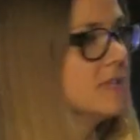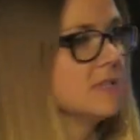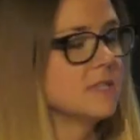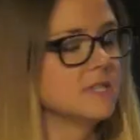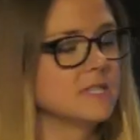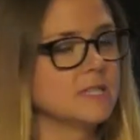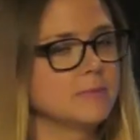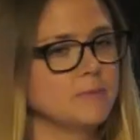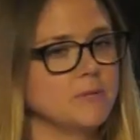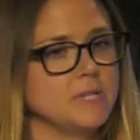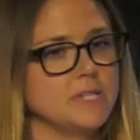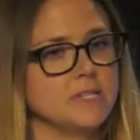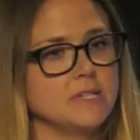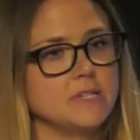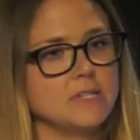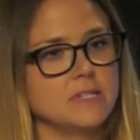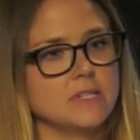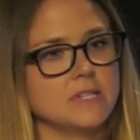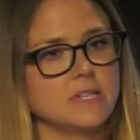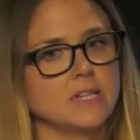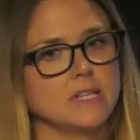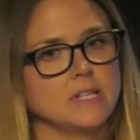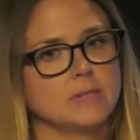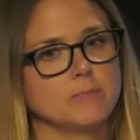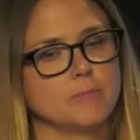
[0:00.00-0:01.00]
this species
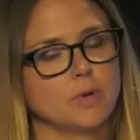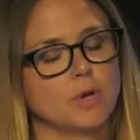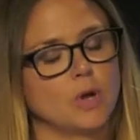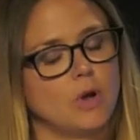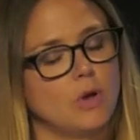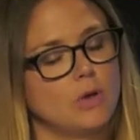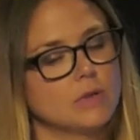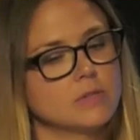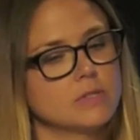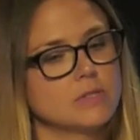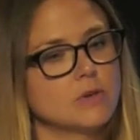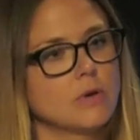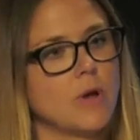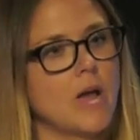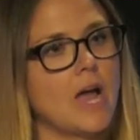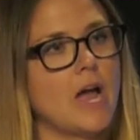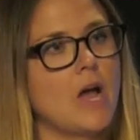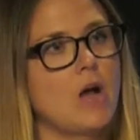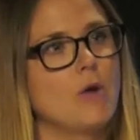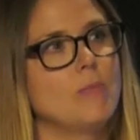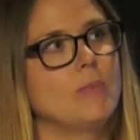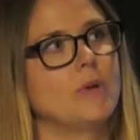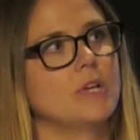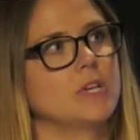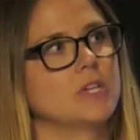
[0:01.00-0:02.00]
is, but also
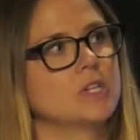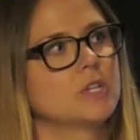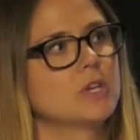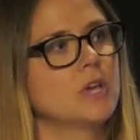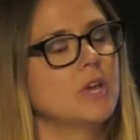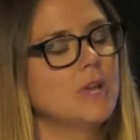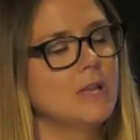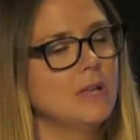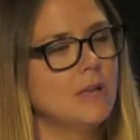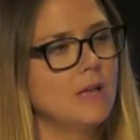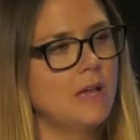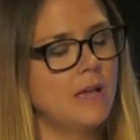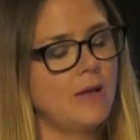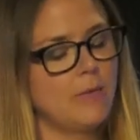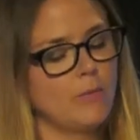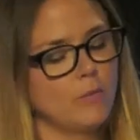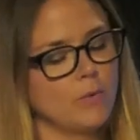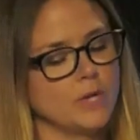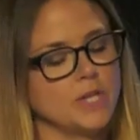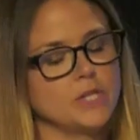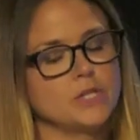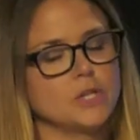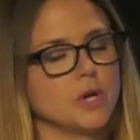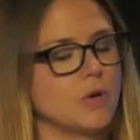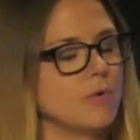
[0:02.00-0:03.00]
how much
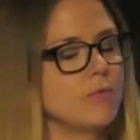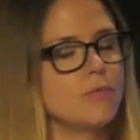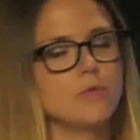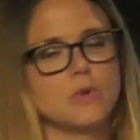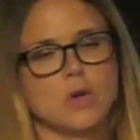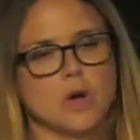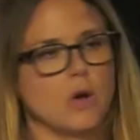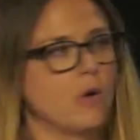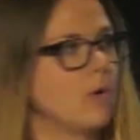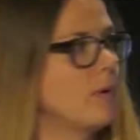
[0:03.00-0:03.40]
we don't know